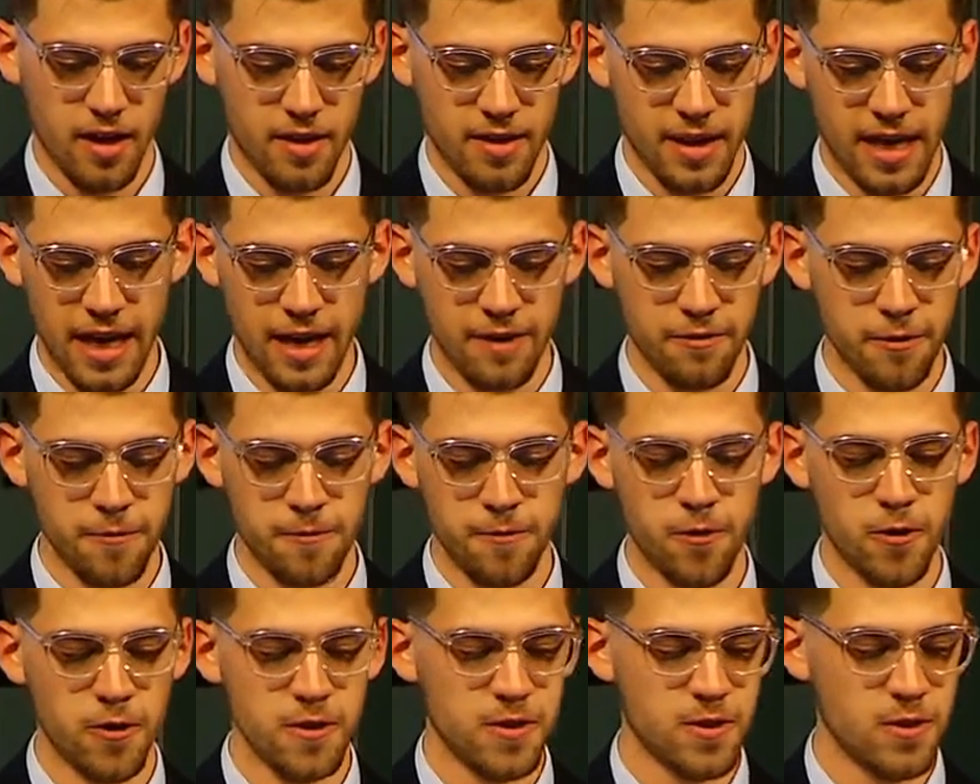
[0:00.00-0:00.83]
They never
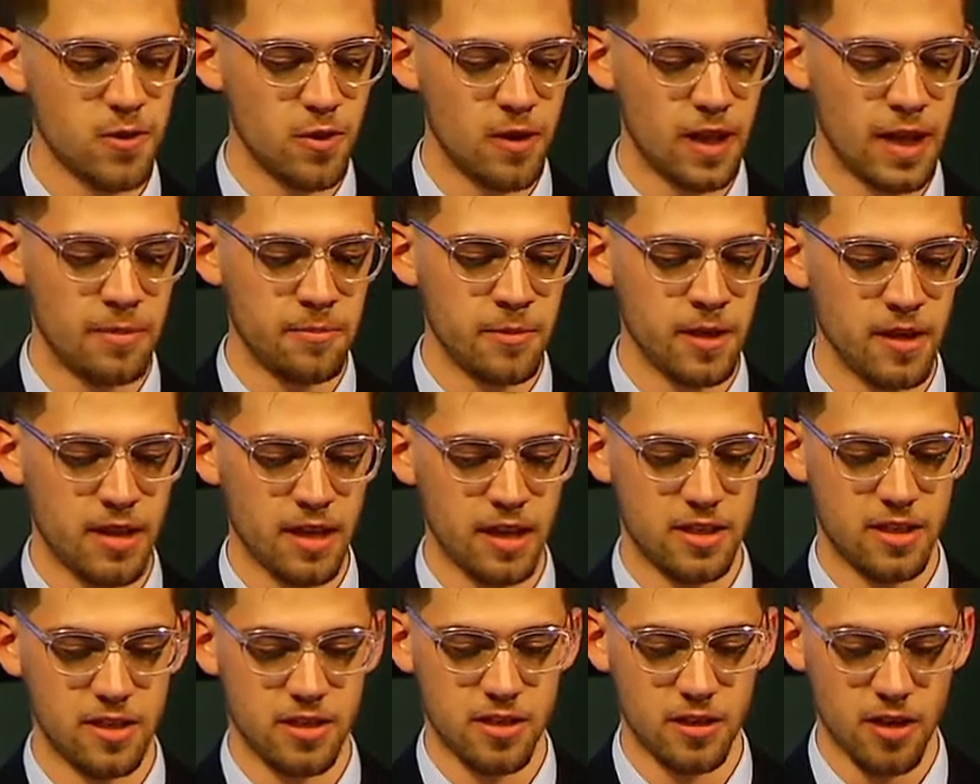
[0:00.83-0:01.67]
forced school on me,
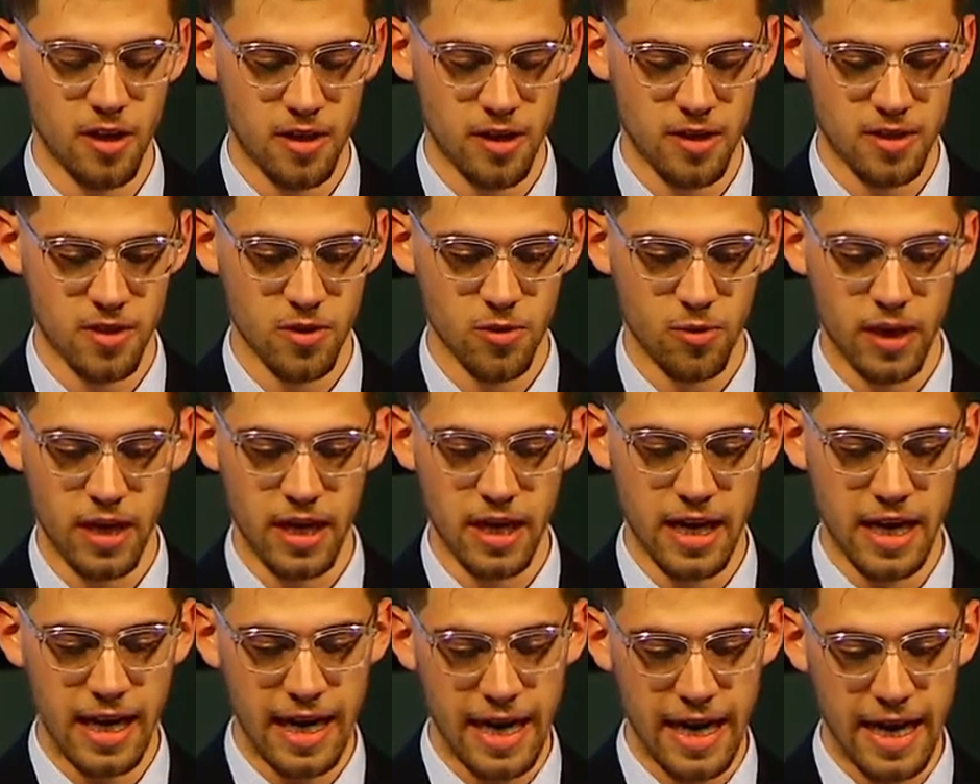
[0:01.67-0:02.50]
they just saw it as a way
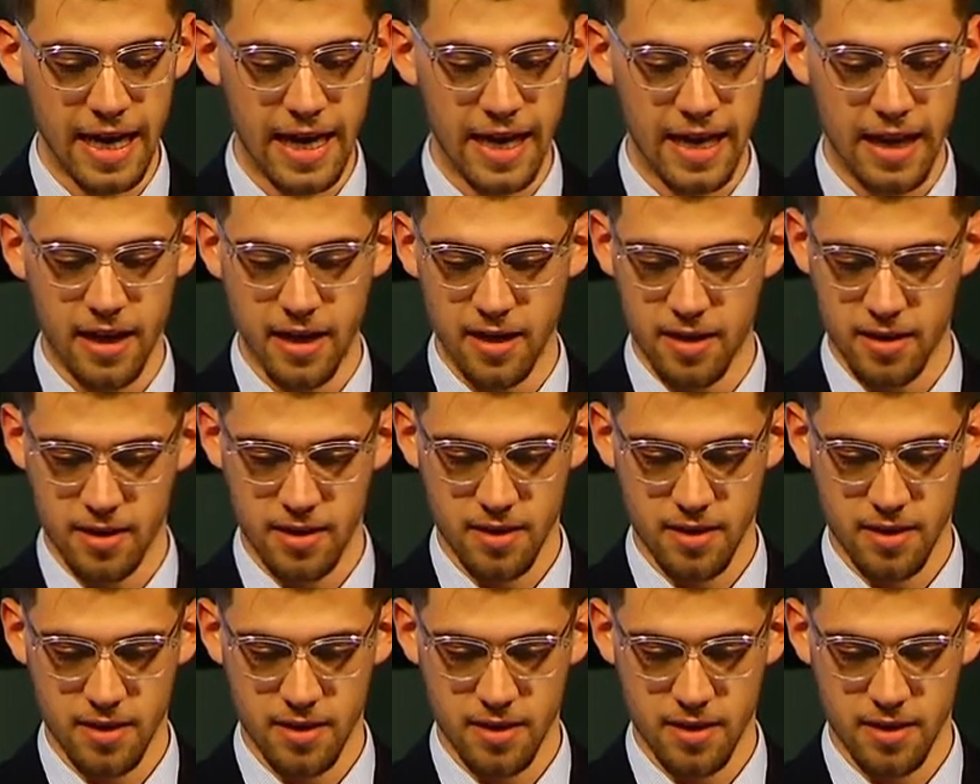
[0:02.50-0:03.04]
to get ahead.